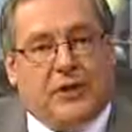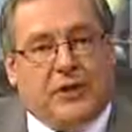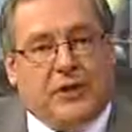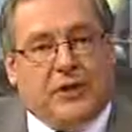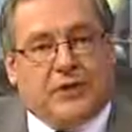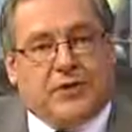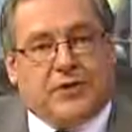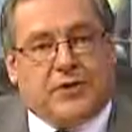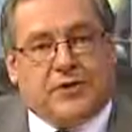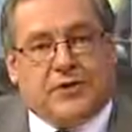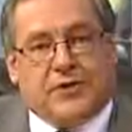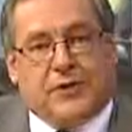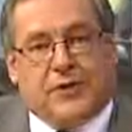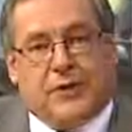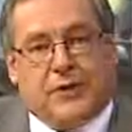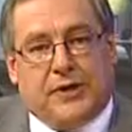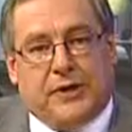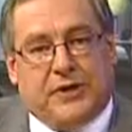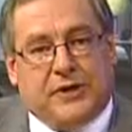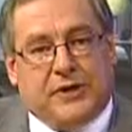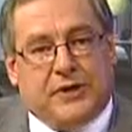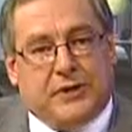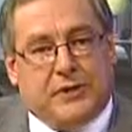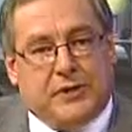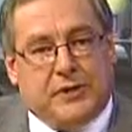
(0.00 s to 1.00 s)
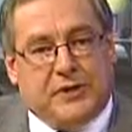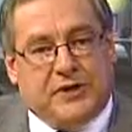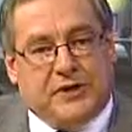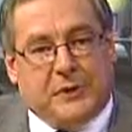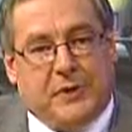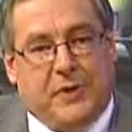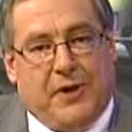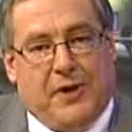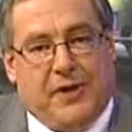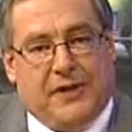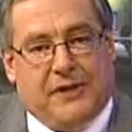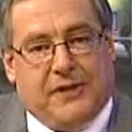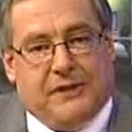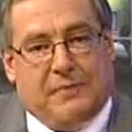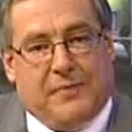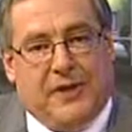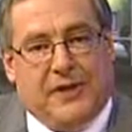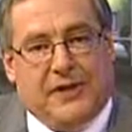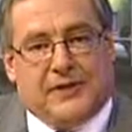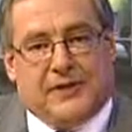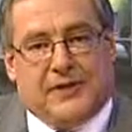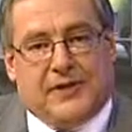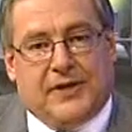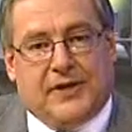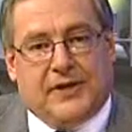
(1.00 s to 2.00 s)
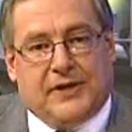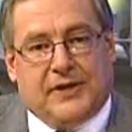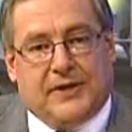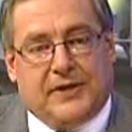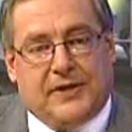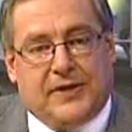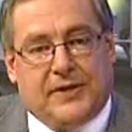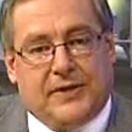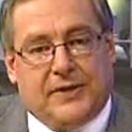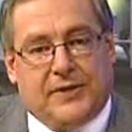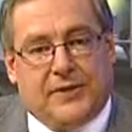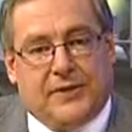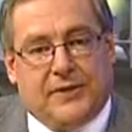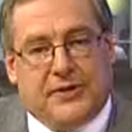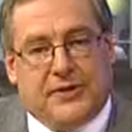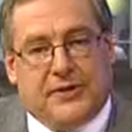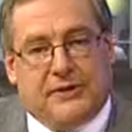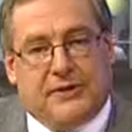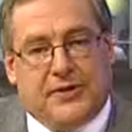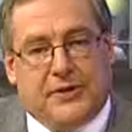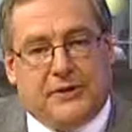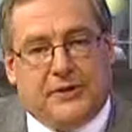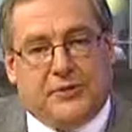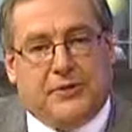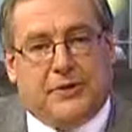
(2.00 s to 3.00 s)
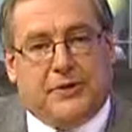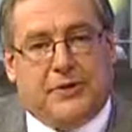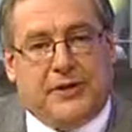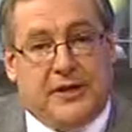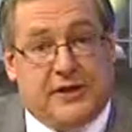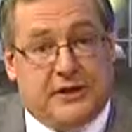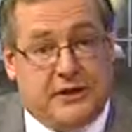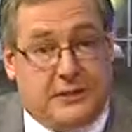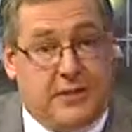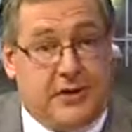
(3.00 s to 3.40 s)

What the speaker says: each is going to respond based on their individual needs,